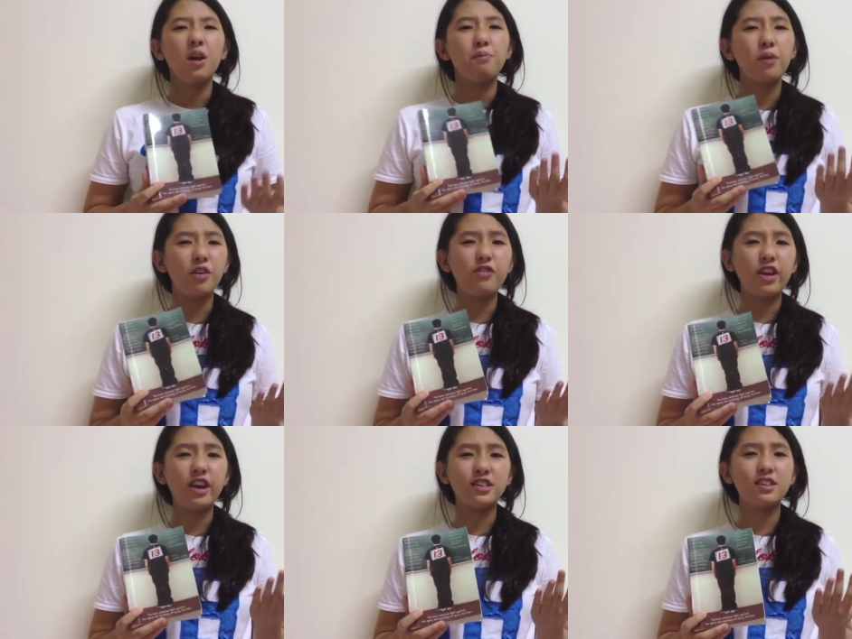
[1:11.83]

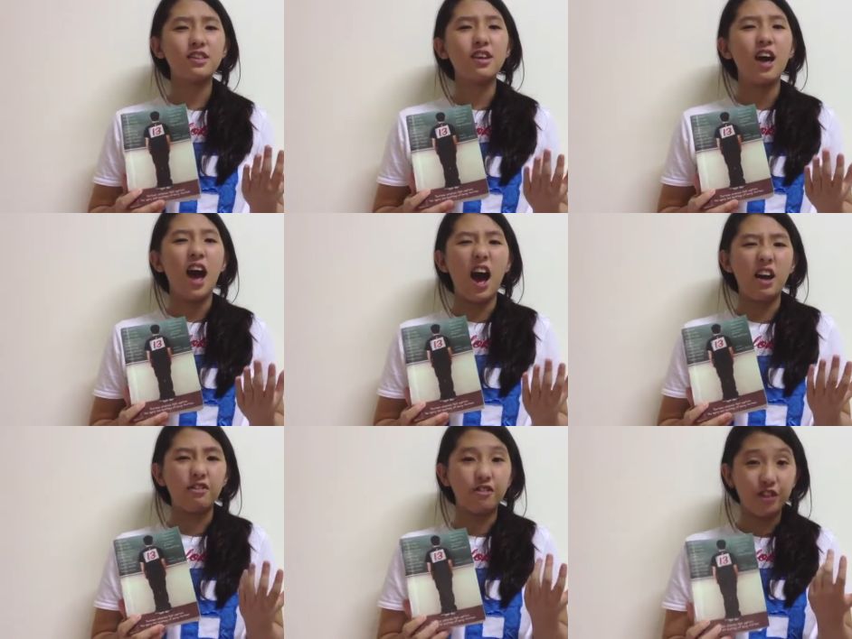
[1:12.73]
Murphy is
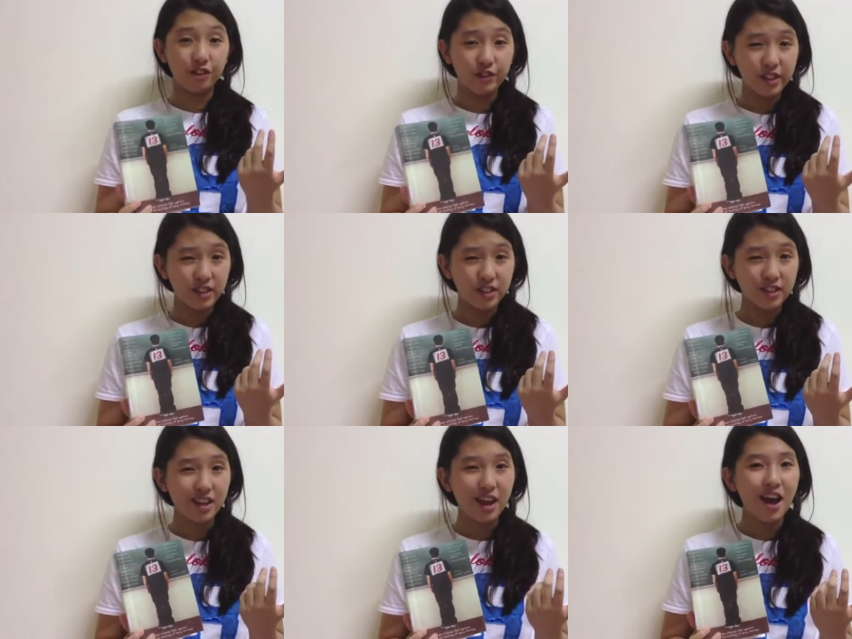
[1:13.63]
half nervous
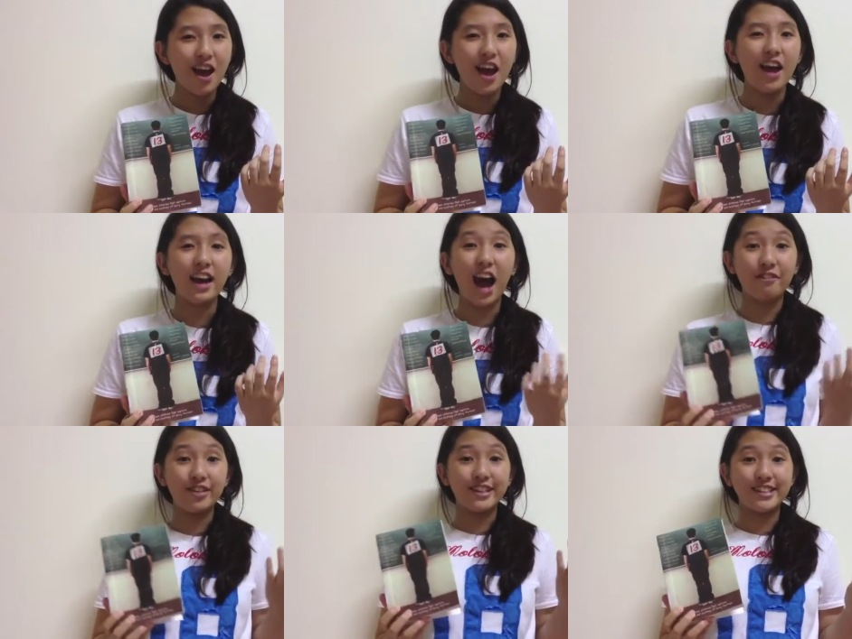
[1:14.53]
and
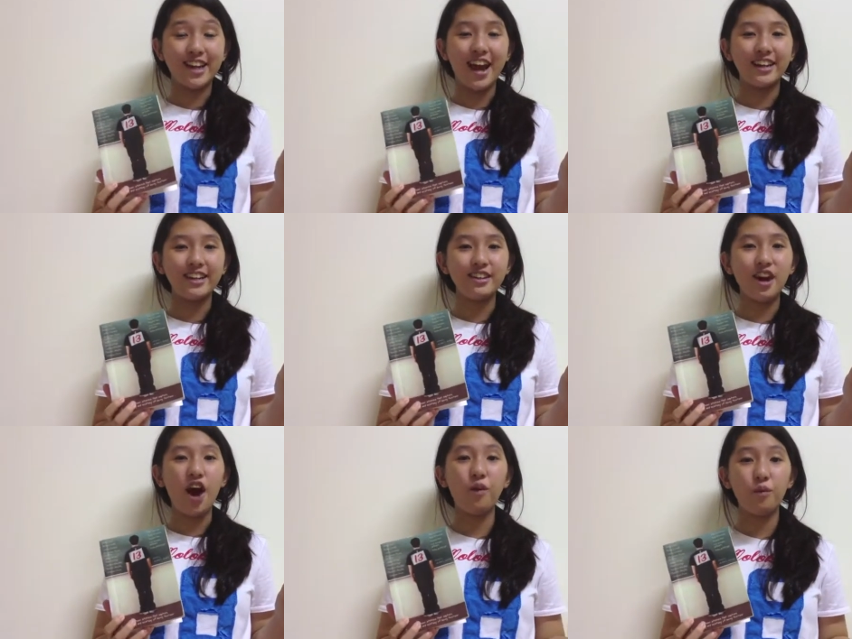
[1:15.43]
half excited
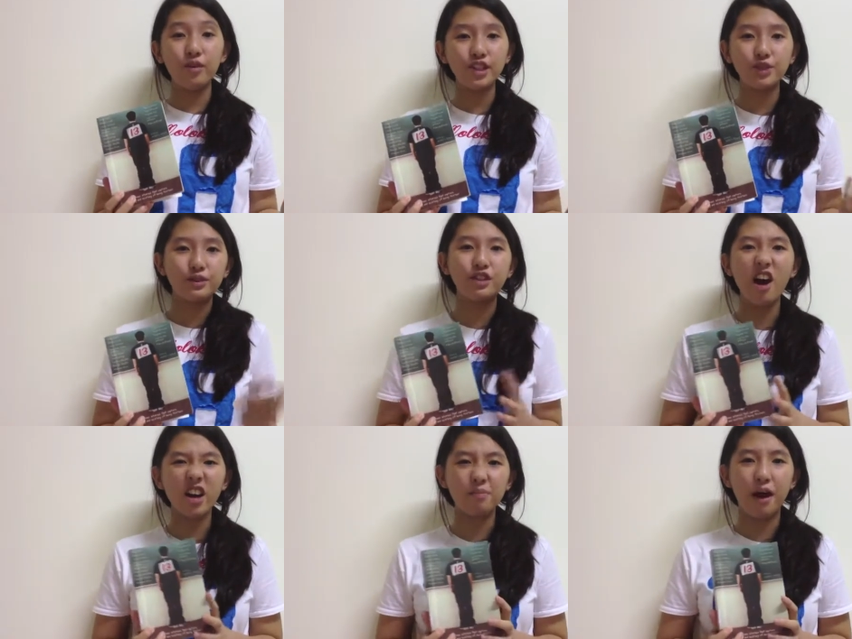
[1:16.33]
on what she will
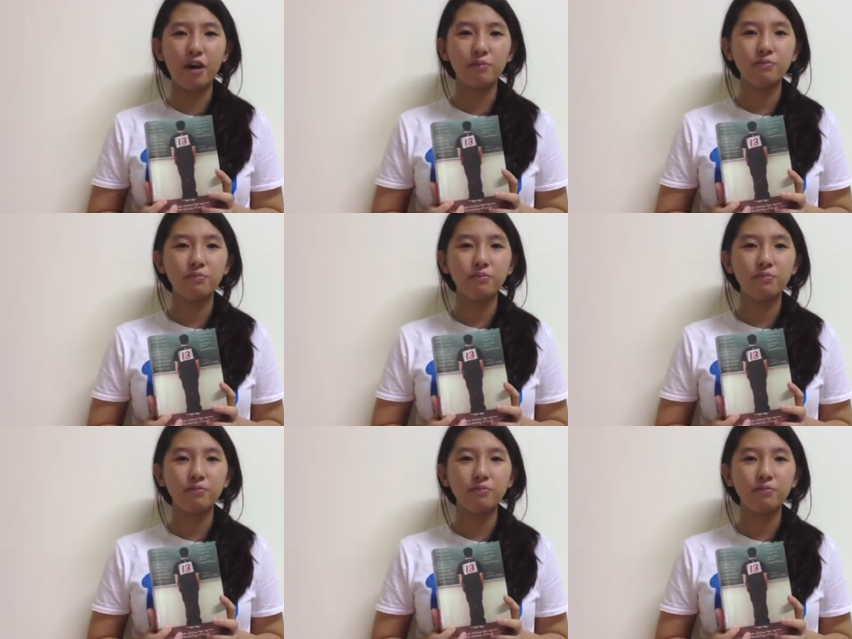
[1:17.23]
talk about.